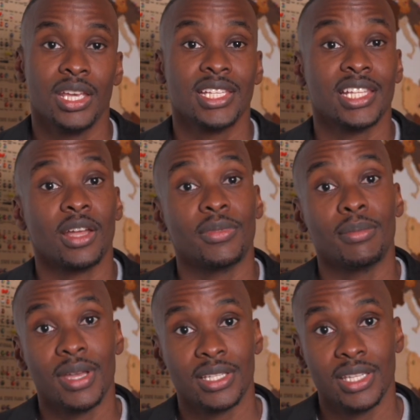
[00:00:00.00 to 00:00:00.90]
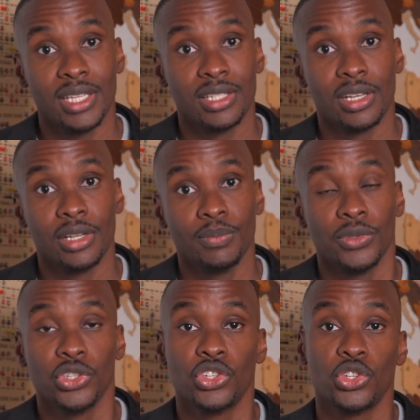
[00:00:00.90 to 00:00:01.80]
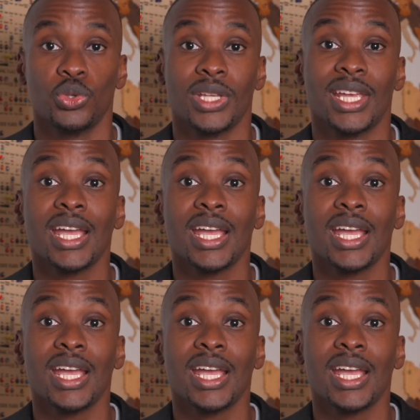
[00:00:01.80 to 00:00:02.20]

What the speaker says: setting up the metadata, choosing